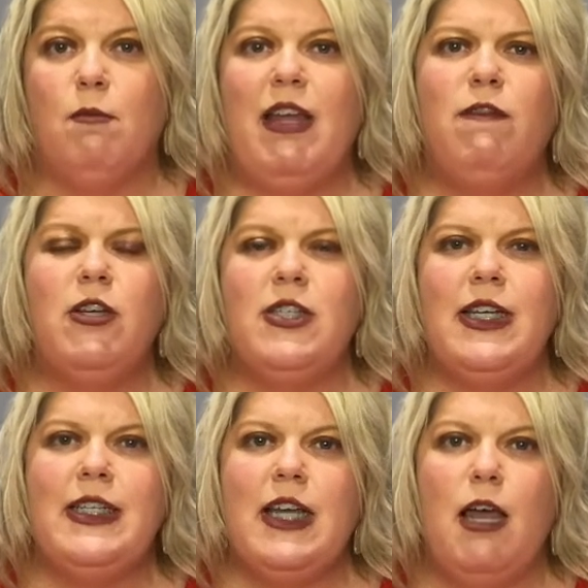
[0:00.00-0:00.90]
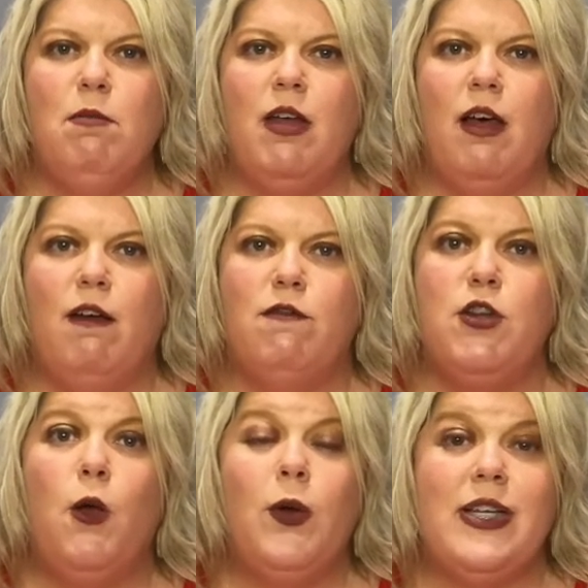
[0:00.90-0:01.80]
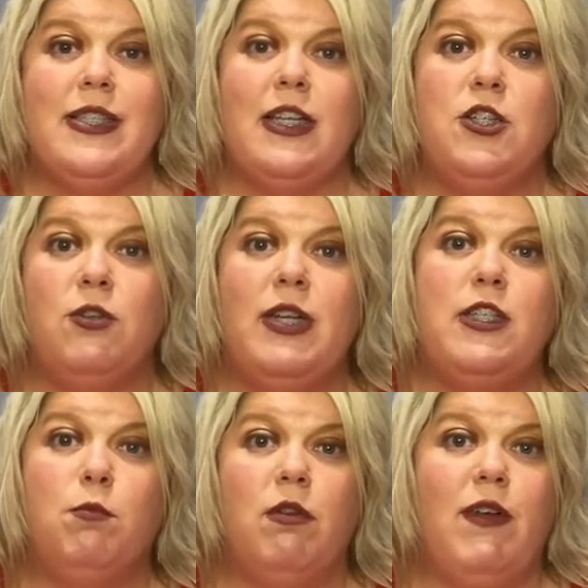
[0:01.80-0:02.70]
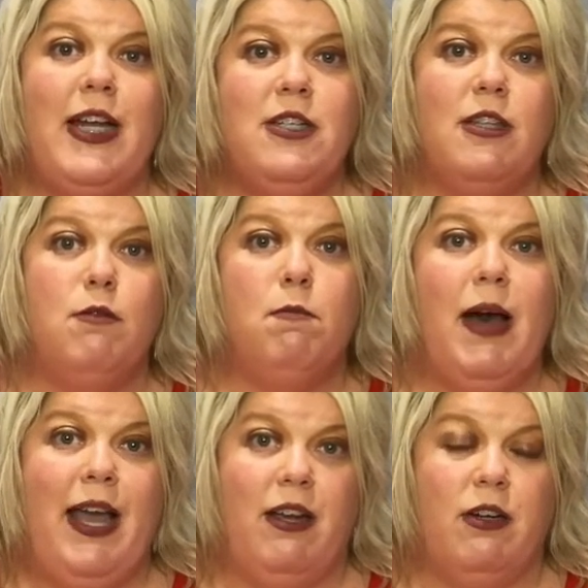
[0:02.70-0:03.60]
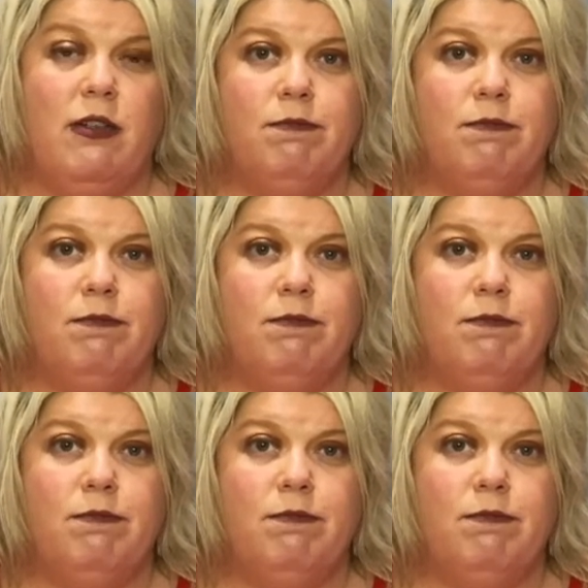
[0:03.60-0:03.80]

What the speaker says: If there's any type of notice that you need to provide to the buyer,